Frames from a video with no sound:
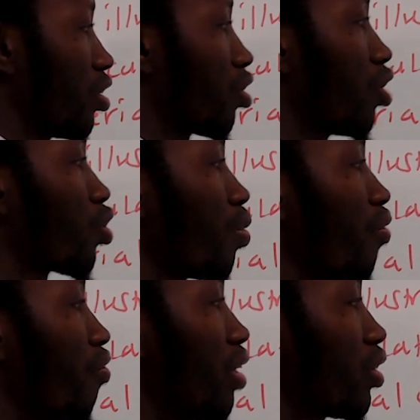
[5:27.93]
is going to
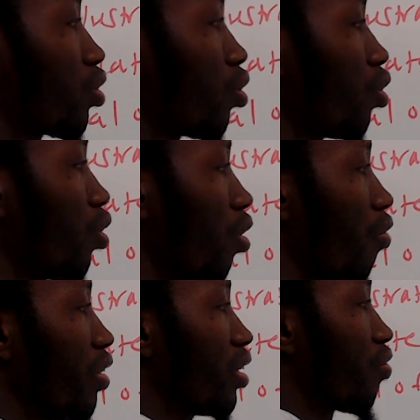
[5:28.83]
be V2,
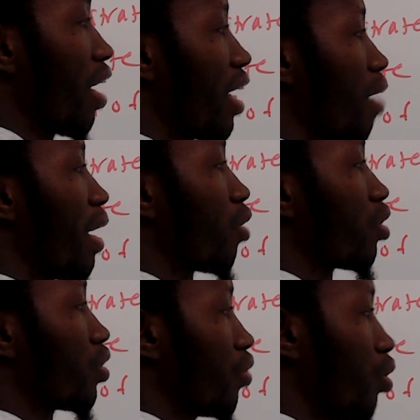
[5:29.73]
which is final
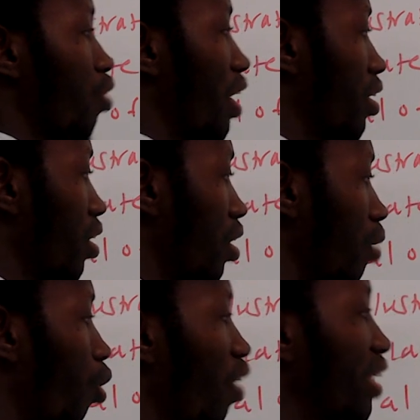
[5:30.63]
minus V1. But